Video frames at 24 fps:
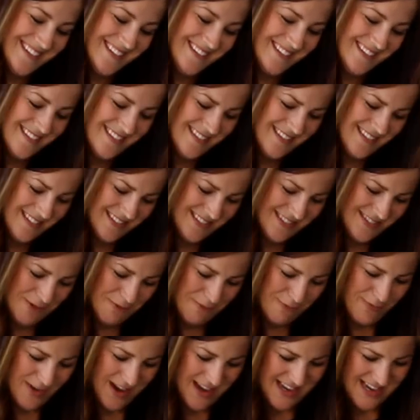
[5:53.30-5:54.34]
Oh, so
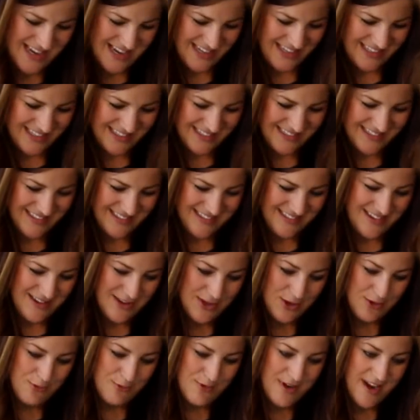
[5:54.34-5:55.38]
funny.
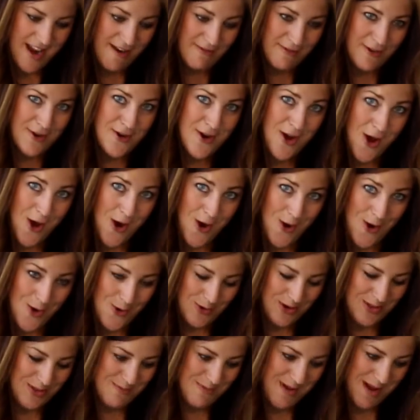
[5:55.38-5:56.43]
You never know
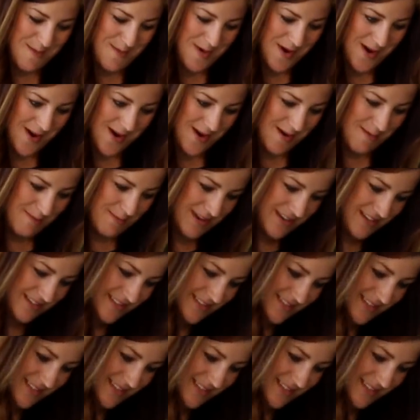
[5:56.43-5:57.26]
with my mom.